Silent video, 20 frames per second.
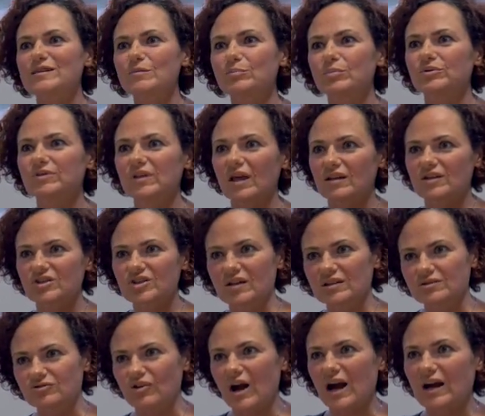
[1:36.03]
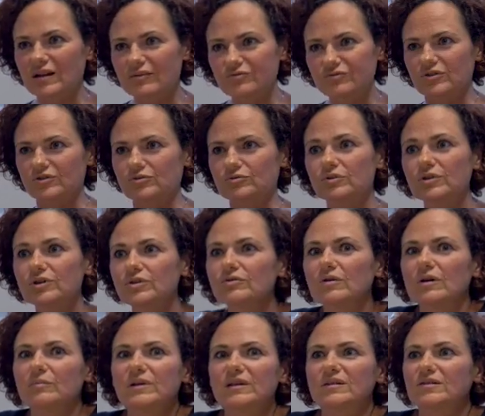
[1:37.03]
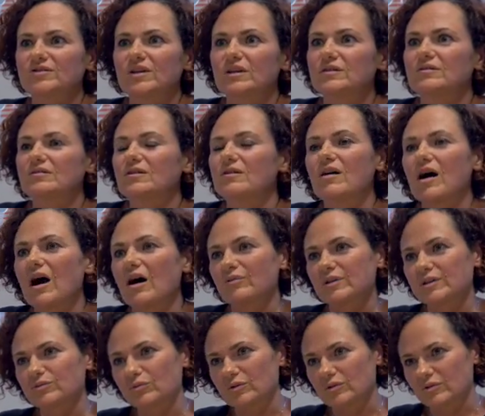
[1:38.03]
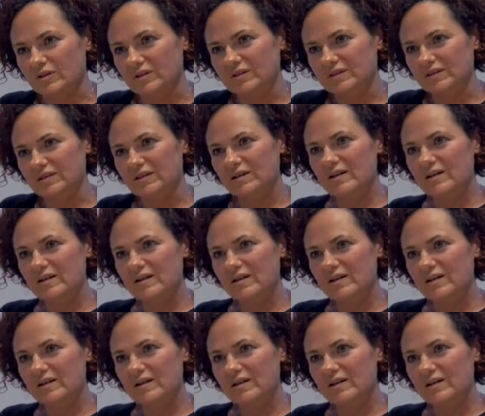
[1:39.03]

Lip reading: a potential drug for to cure, because I don't know how it works. So